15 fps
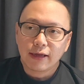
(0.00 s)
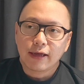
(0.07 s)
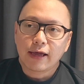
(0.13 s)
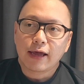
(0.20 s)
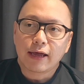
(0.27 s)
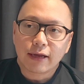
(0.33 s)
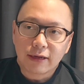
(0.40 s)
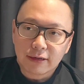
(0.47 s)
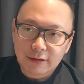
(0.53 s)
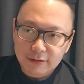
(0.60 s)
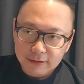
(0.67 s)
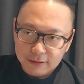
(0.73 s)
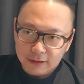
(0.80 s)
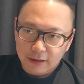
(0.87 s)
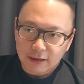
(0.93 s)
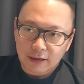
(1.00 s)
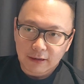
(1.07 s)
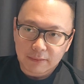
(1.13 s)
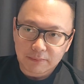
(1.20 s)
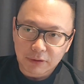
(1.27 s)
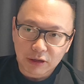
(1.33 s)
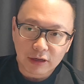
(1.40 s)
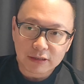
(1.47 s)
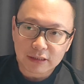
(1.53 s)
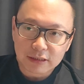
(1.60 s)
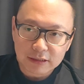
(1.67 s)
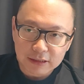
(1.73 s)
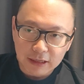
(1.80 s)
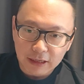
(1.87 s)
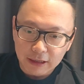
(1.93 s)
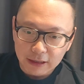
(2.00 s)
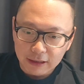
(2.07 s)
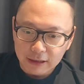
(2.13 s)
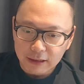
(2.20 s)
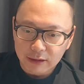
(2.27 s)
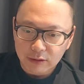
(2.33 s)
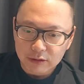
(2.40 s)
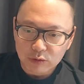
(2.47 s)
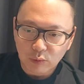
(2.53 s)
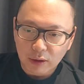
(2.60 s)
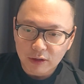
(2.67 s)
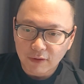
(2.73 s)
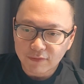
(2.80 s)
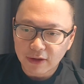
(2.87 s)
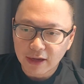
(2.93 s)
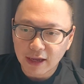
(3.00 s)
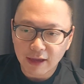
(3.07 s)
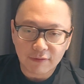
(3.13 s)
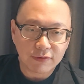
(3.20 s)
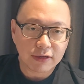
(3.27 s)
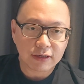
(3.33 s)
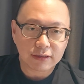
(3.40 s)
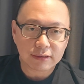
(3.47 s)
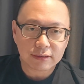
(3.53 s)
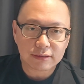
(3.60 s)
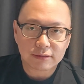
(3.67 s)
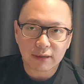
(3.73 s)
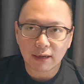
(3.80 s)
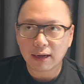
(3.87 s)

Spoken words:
And because it's one of the heaviest,